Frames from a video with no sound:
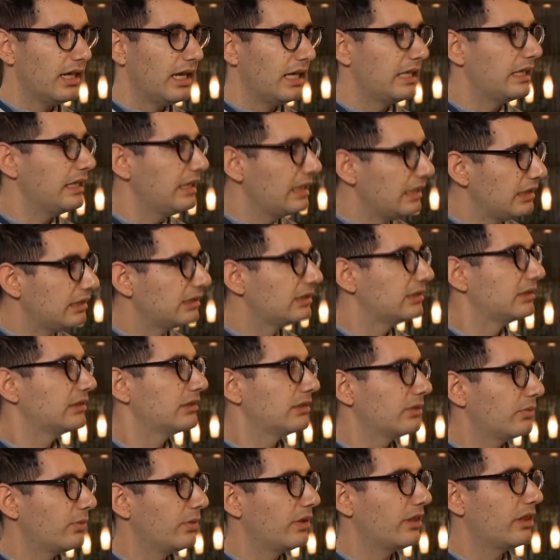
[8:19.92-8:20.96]
at ease
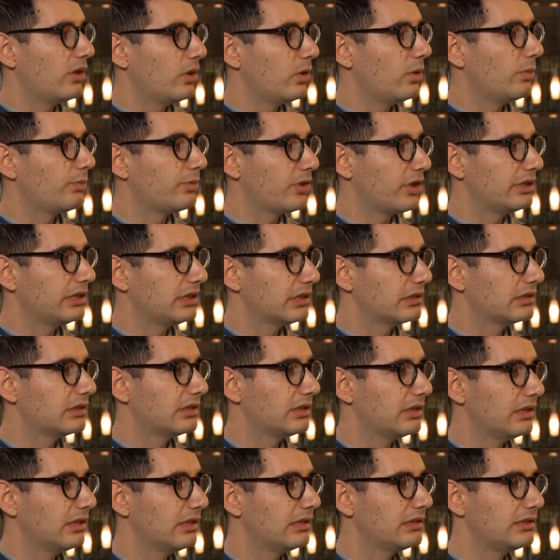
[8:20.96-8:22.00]
with the whole
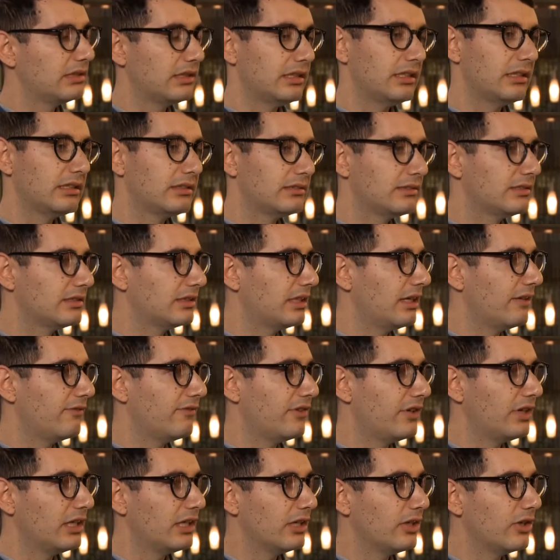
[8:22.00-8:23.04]
project it's it's a
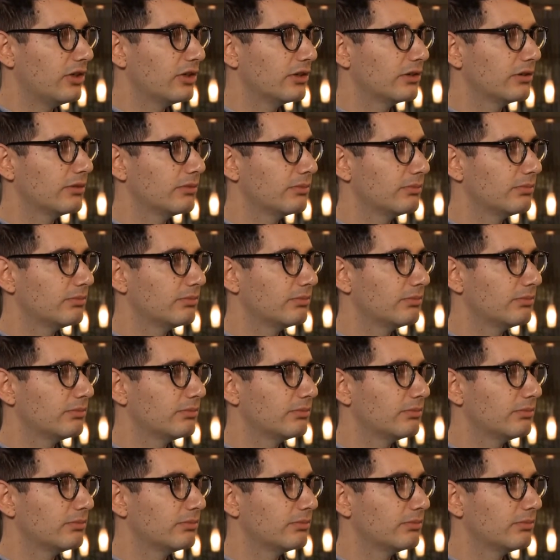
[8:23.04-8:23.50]
very long